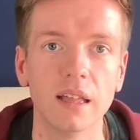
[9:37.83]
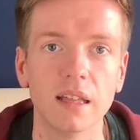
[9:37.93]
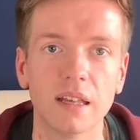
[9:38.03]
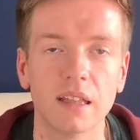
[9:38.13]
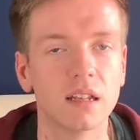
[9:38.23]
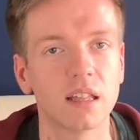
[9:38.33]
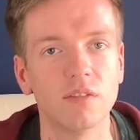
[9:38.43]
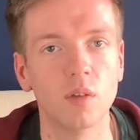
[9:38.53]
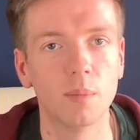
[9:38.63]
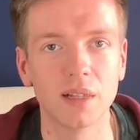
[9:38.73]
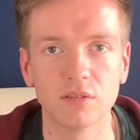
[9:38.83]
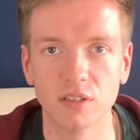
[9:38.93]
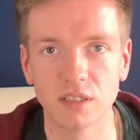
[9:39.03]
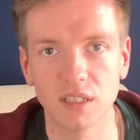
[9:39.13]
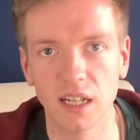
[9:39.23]
It's going to give you a better
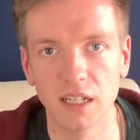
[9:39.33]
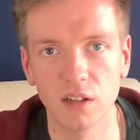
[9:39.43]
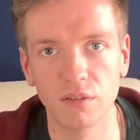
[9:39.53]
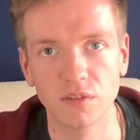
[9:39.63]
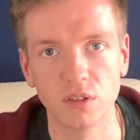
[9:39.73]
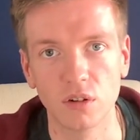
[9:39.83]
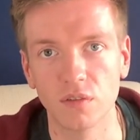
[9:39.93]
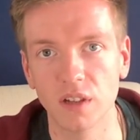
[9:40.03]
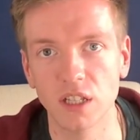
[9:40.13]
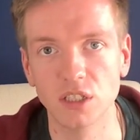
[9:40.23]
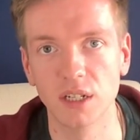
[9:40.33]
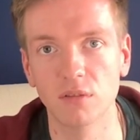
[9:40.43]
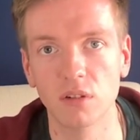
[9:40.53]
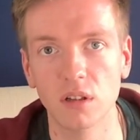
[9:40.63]
understanding of photography in general